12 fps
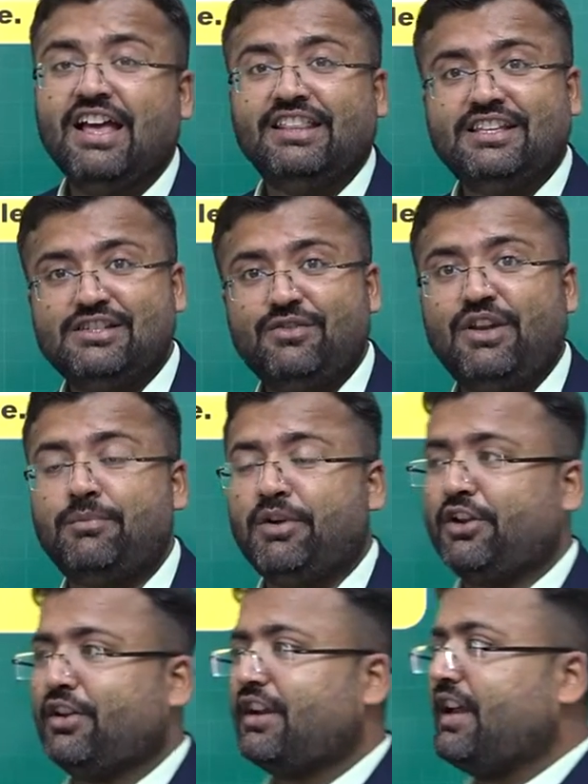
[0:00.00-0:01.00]
there's a very
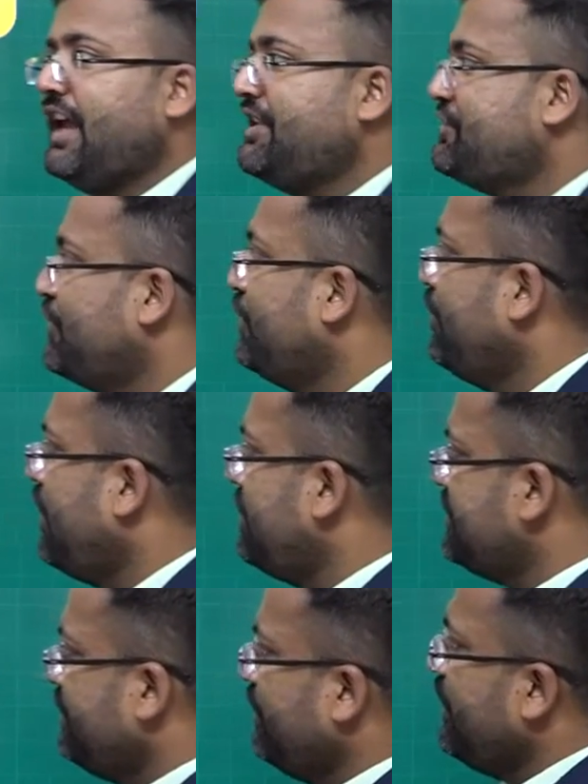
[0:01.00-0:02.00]
particular catch. Do you
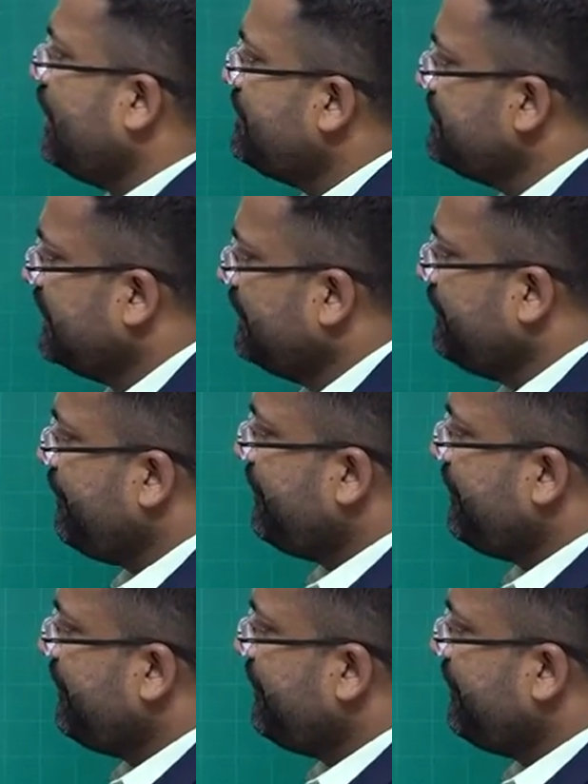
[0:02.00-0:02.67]
observe? Do you observe?